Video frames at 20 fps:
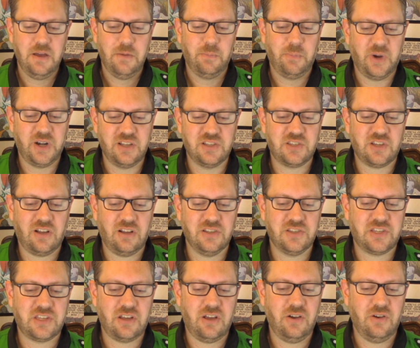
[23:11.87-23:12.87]
But it's
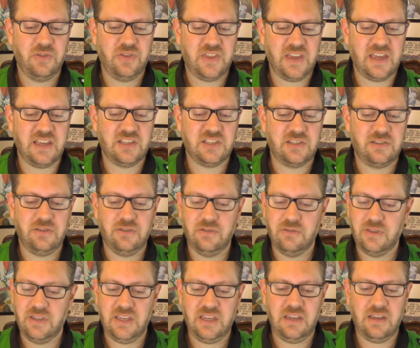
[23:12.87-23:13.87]
also thanks to
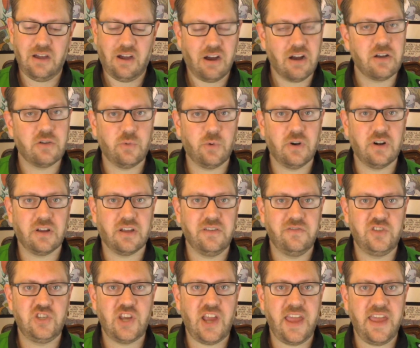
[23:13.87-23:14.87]
the hard work
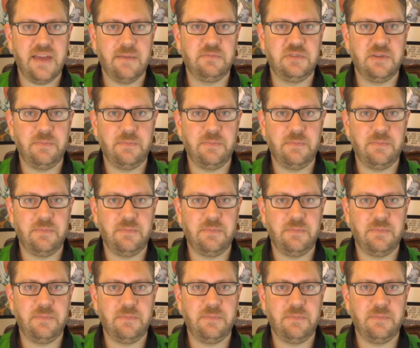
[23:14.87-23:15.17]
of J.M.